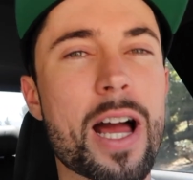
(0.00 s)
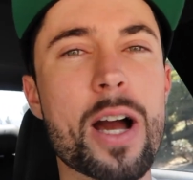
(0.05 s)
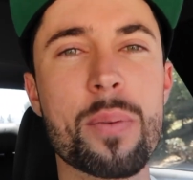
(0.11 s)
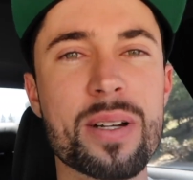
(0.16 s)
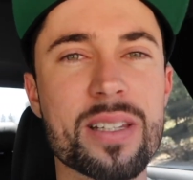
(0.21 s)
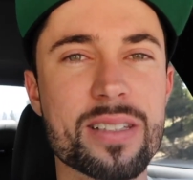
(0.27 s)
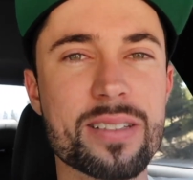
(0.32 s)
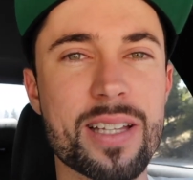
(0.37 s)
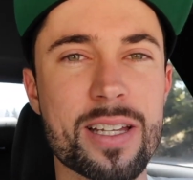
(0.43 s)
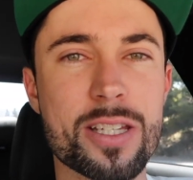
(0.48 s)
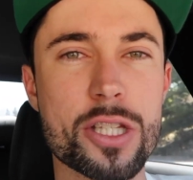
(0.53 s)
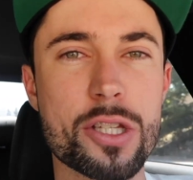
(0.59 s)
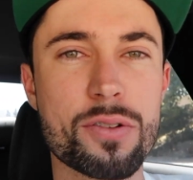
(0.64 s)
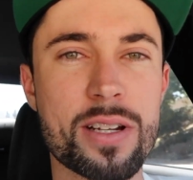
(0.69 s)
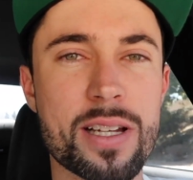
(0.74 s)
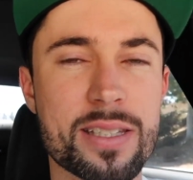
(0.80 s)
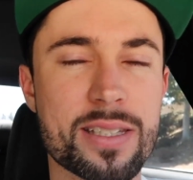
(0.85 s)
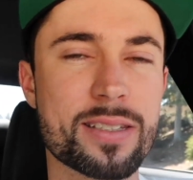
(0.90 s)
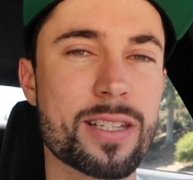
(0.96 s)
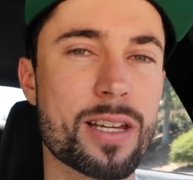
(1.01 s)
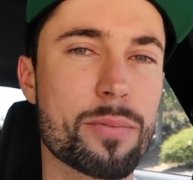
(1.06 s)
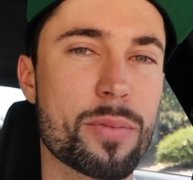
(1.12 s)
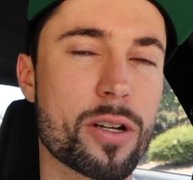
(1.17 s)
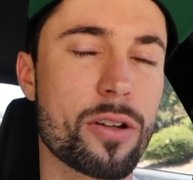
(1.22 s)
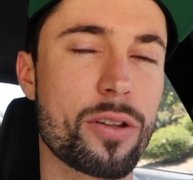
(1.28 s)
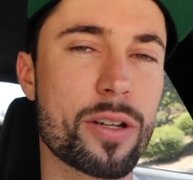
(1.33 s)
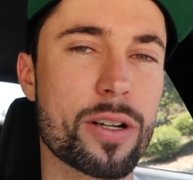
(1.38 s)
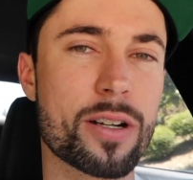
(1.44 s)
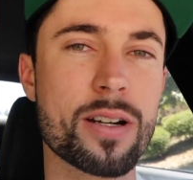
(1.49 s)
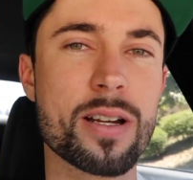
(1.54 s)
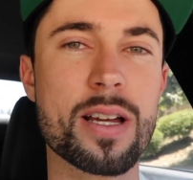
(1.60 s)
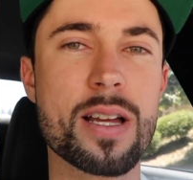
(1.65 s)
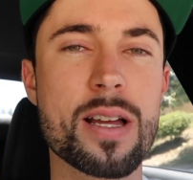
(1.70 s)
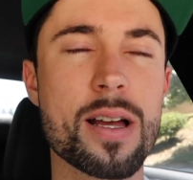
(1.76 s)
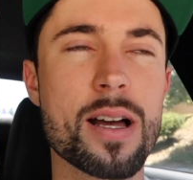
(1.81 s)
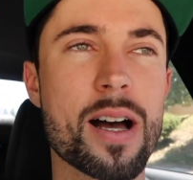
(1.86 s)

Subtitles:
I went stage 3, as I said earlier.